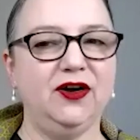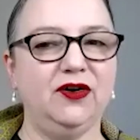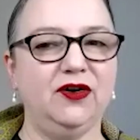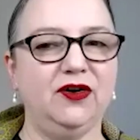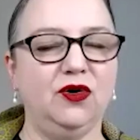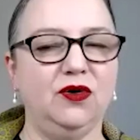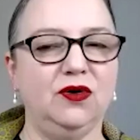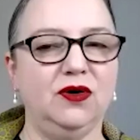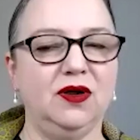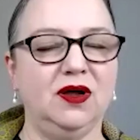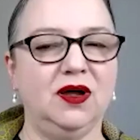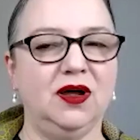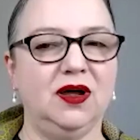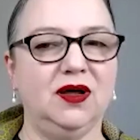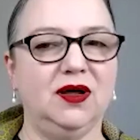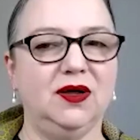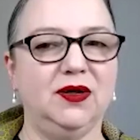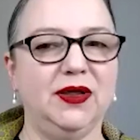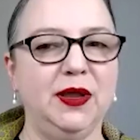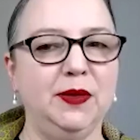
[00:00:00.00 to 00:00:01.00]
their
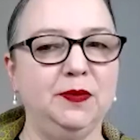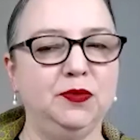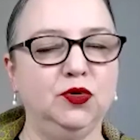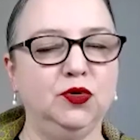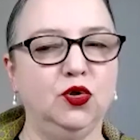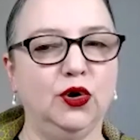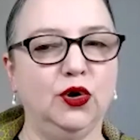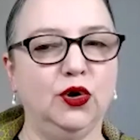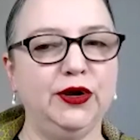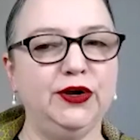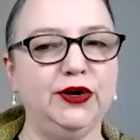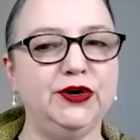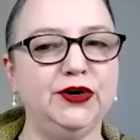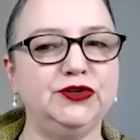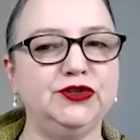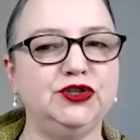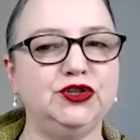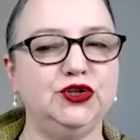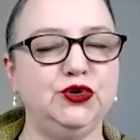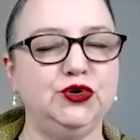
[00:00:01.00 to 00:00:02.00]

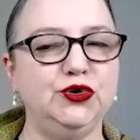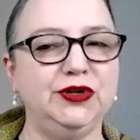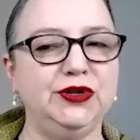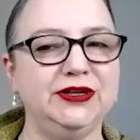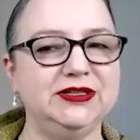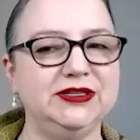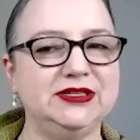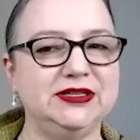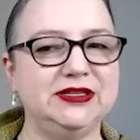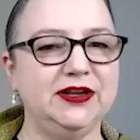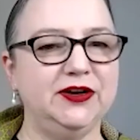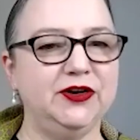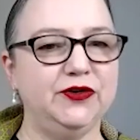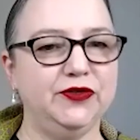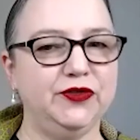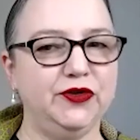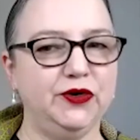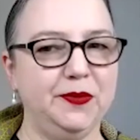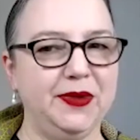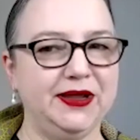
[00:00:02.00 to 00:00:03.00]
employer to
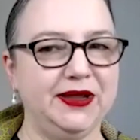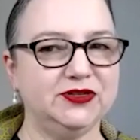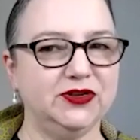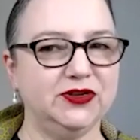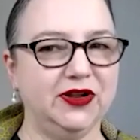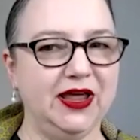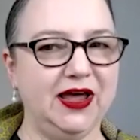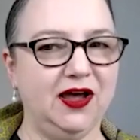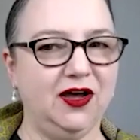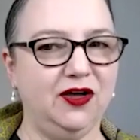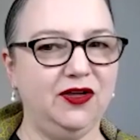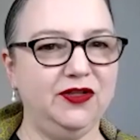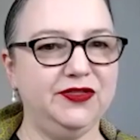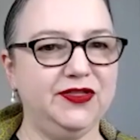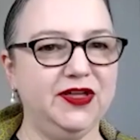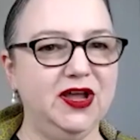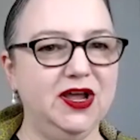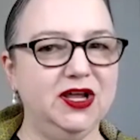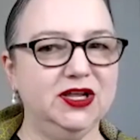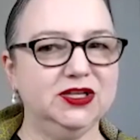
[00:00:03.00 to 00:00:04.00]
consider their mental
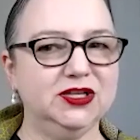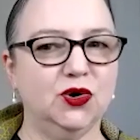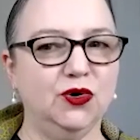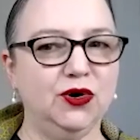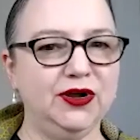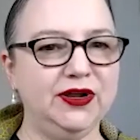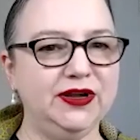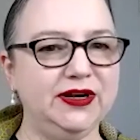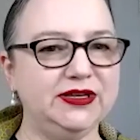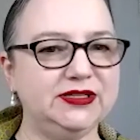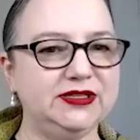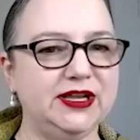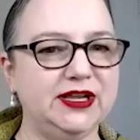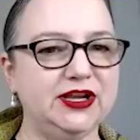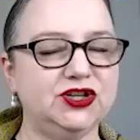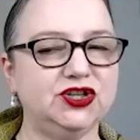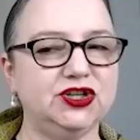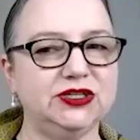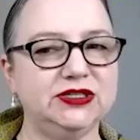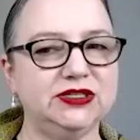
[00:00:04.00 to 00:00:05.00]
health. So
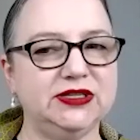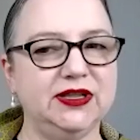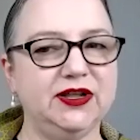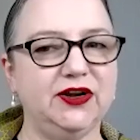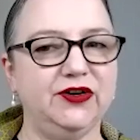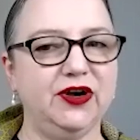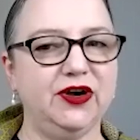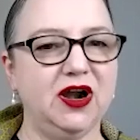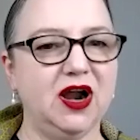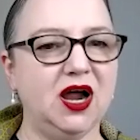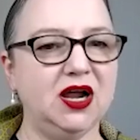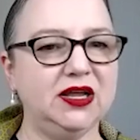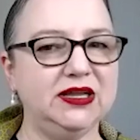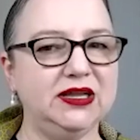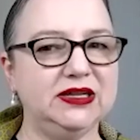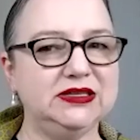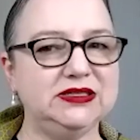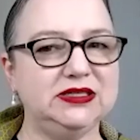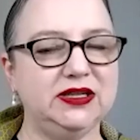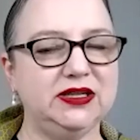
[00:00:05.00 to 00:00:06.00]
organizations that are
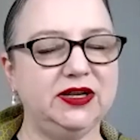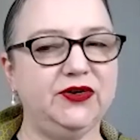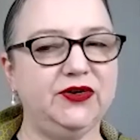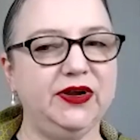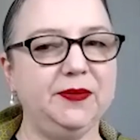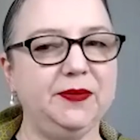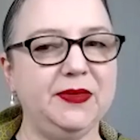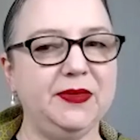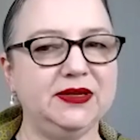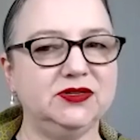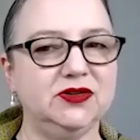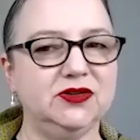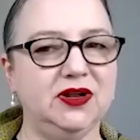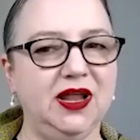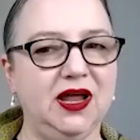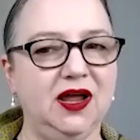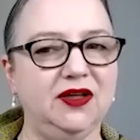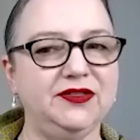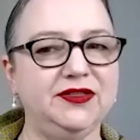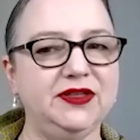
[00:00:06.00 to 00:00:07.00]
not considering
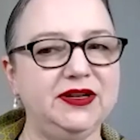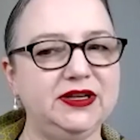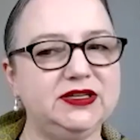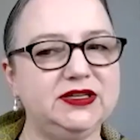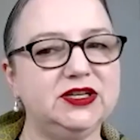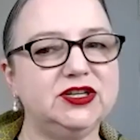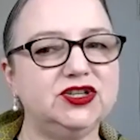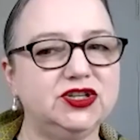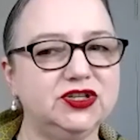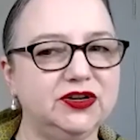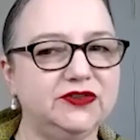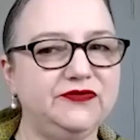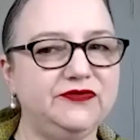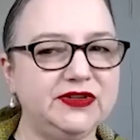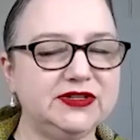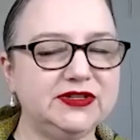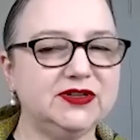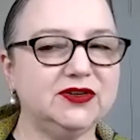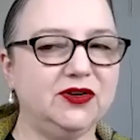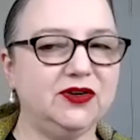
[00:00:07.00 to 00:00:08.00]
mental health, in addition to
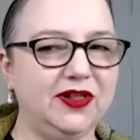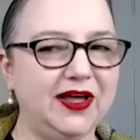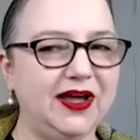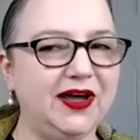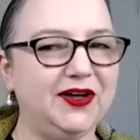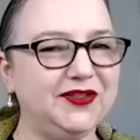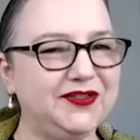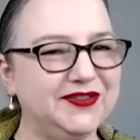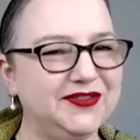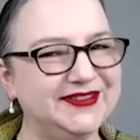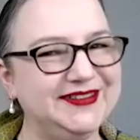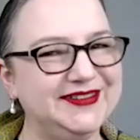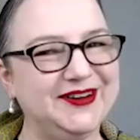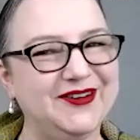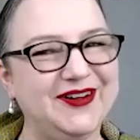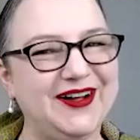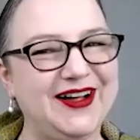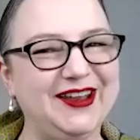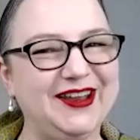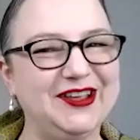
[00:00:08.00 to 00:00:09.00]
physical health,
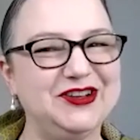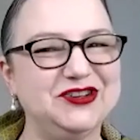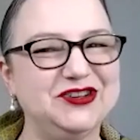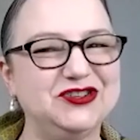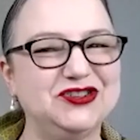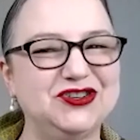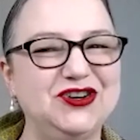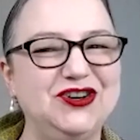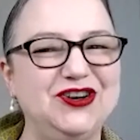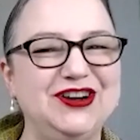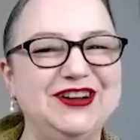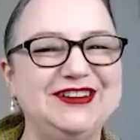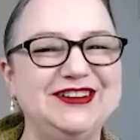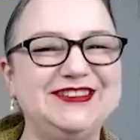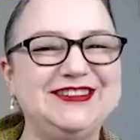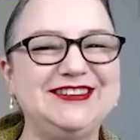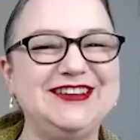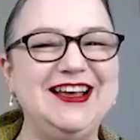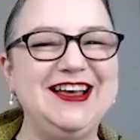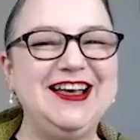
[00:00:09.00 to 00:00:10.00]
a la
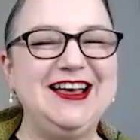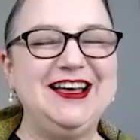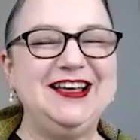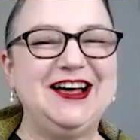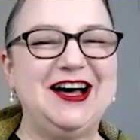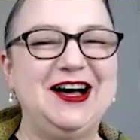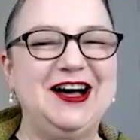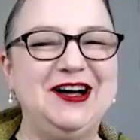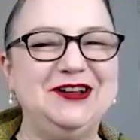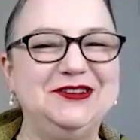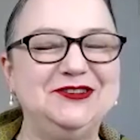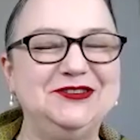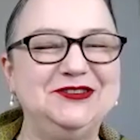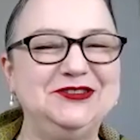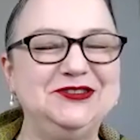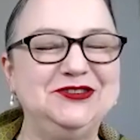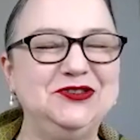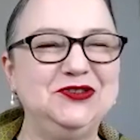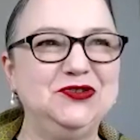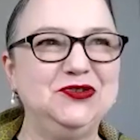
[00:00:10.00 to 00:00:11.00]
insurance,
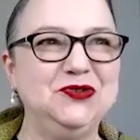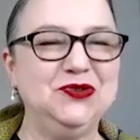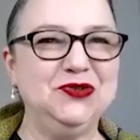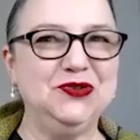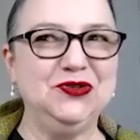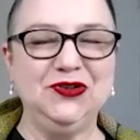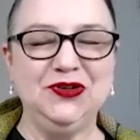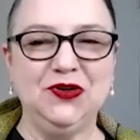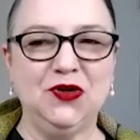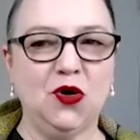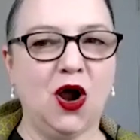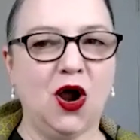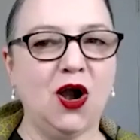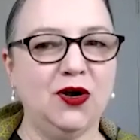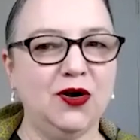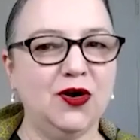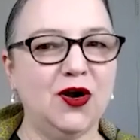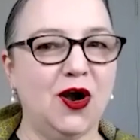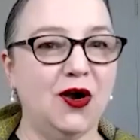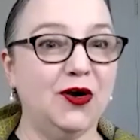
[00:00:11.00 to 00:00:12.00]

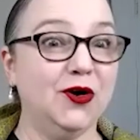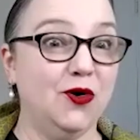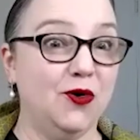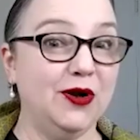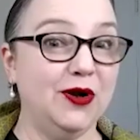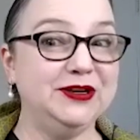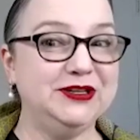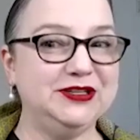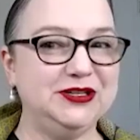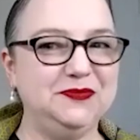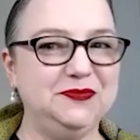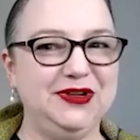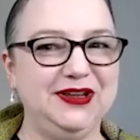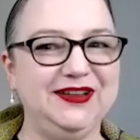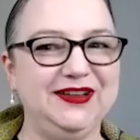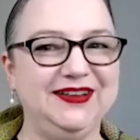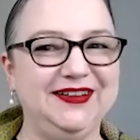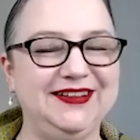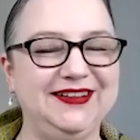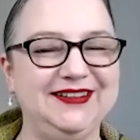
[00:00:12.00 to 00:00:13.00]
are going to
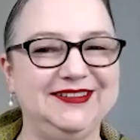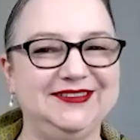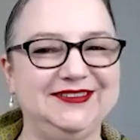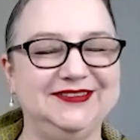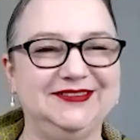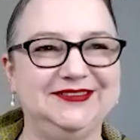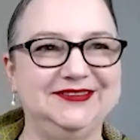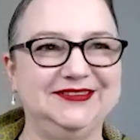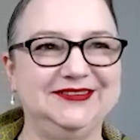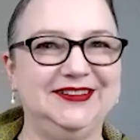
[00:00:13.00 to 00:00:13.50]
be